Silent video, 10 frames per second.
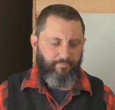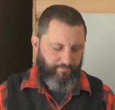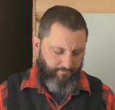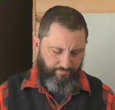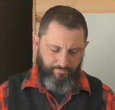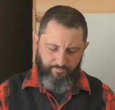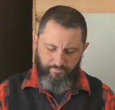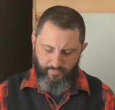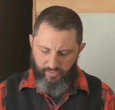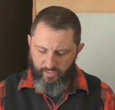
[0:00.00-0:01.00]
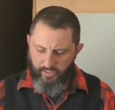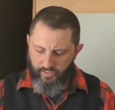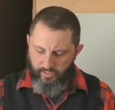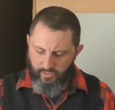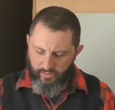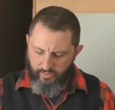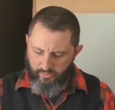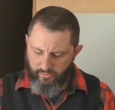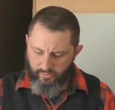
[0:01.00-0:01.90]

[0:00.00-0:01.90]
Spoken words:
Nothing is said.